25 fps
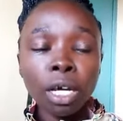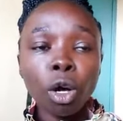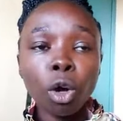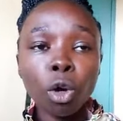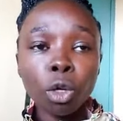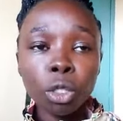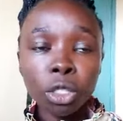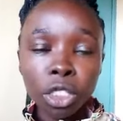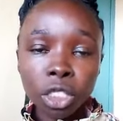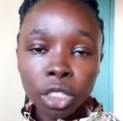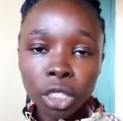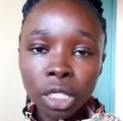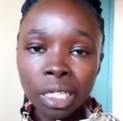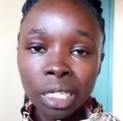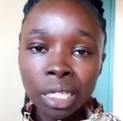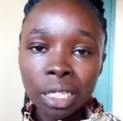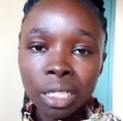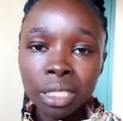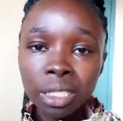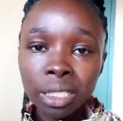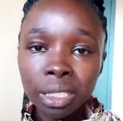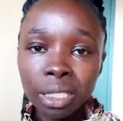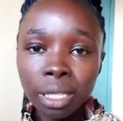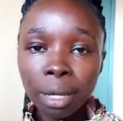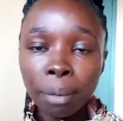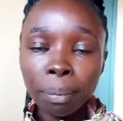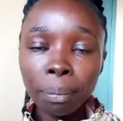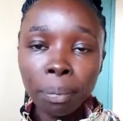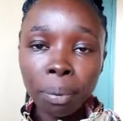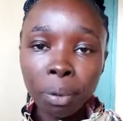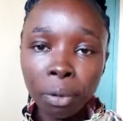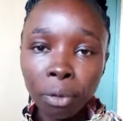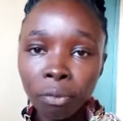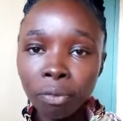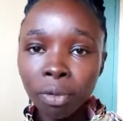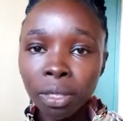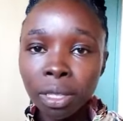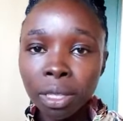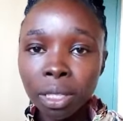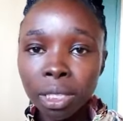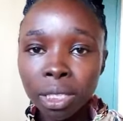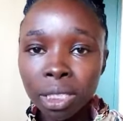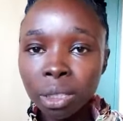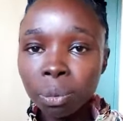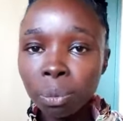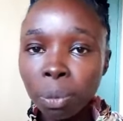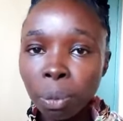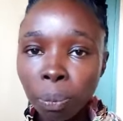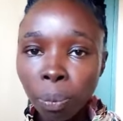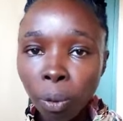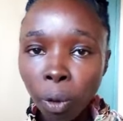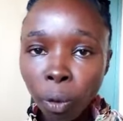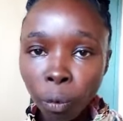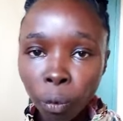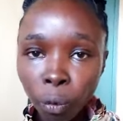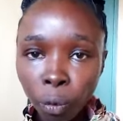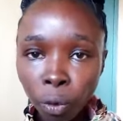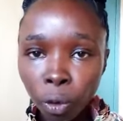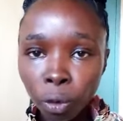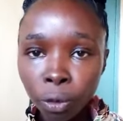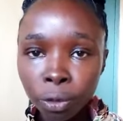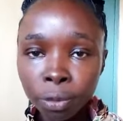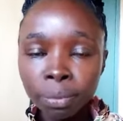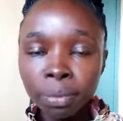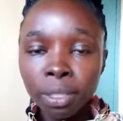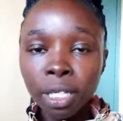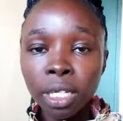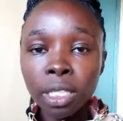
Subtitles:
Continue disapproving these people wrong.